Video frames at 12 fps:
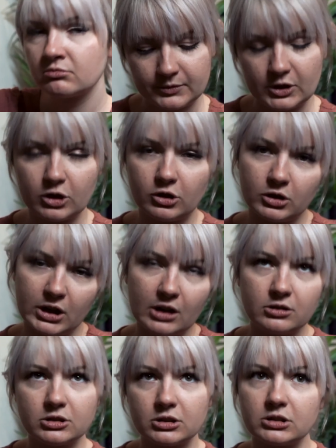The
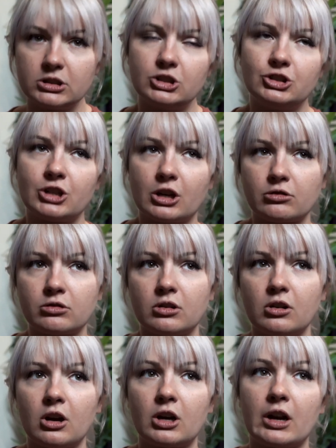crowds just in
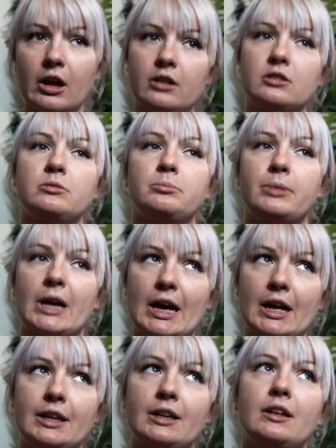general are not as
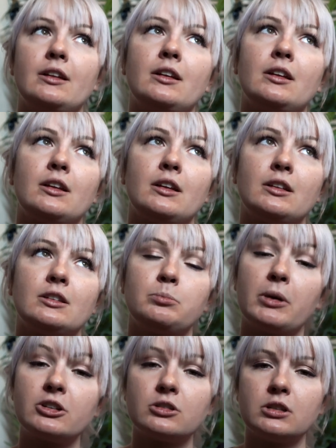bad,
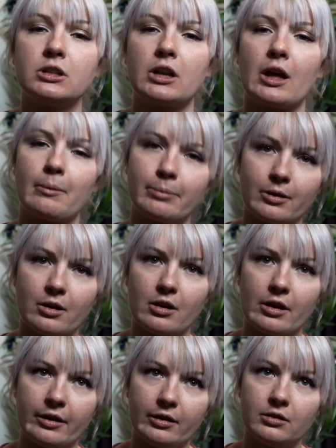especially in
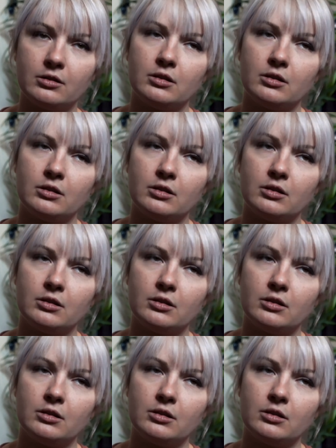Epcot.